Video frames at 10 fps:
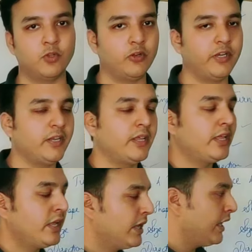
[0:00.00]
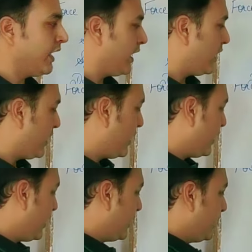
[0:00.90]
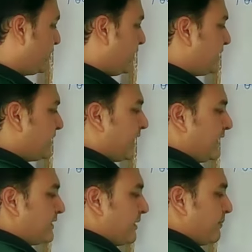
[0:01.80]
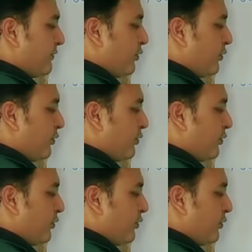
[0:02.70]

Alright. Let's take an example